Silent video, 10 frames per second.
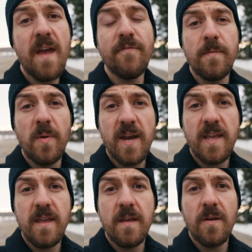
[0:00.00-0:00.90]

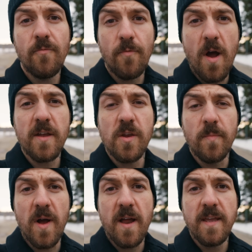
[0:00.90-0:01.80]
Everybody, rock your
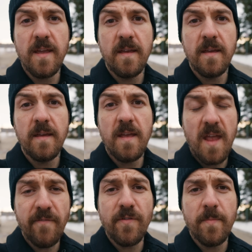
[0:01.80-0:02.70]
body.
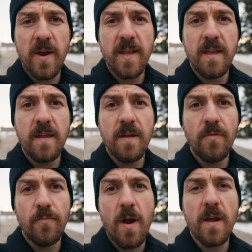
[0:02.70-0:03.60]
Everybody,
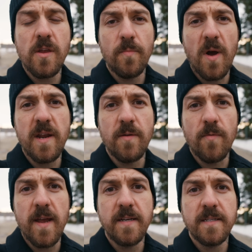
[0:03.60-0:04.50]
rock your body
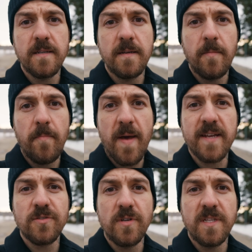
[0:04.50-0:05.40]
right.
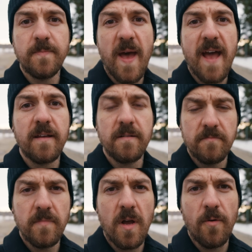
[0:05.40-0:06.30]
Backstreet's back,
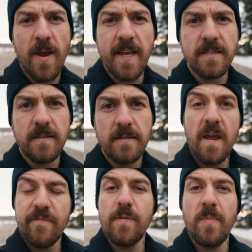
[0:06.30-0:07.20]
all right?
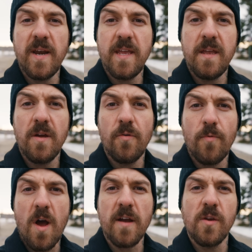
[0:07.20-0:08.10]
Everybody,
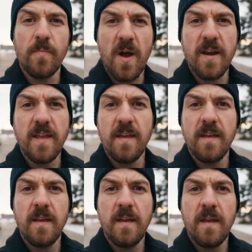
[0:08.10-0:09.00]
rock your body.
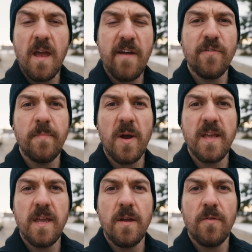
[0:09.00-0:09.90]

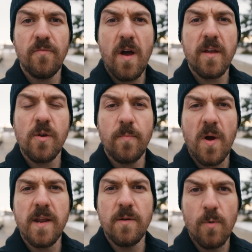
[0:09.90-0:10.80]
Everybody, rock your
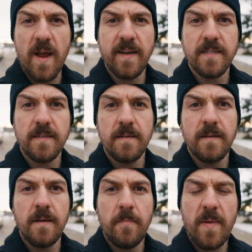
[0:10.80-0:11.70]
body right.
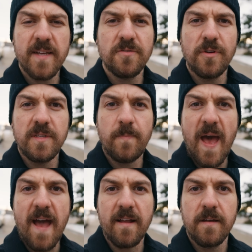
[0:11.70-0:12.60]
Backstreet's
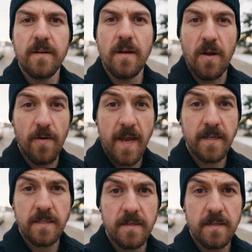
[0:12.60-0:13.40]
back, all right?